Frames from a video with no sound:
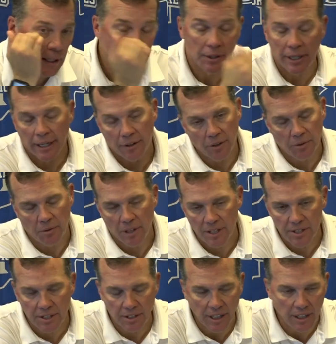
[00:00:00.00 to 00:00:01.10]
Yeah, no
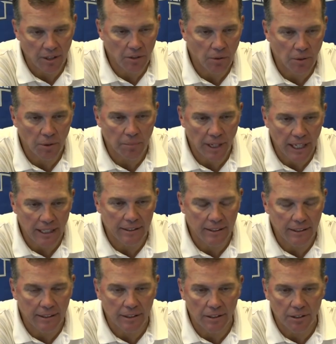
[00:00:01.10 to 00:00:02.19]
question. You got a quarterback
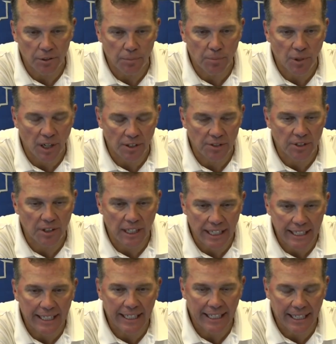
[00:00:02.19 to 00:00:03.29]
that can elude pressure like
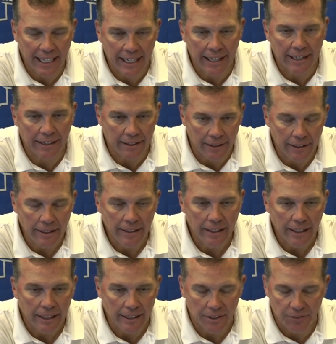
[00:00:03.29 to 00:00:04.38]
he can
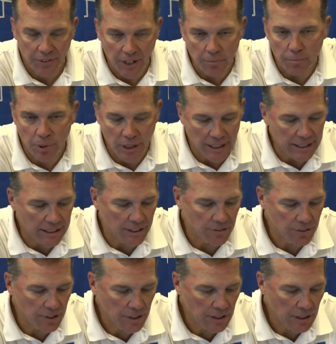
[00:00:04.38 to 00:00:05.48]
and extend
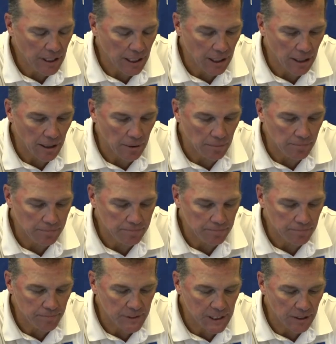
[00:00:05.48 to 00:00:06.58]
plays.
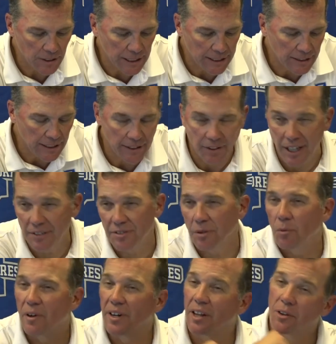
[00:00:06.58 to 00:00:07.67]
You know, that's
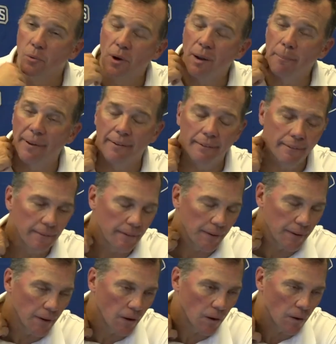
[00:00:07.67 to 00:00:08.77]
another weapon.
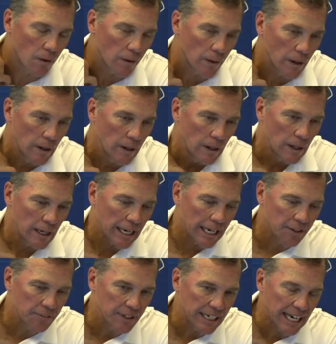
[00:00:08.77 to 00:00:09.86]
You know,
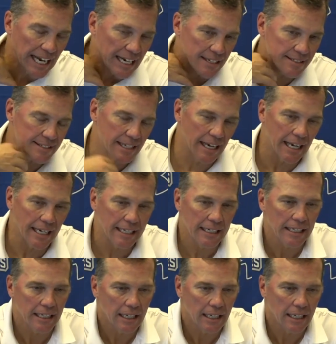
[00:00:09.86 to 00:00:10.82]
Anthony has that.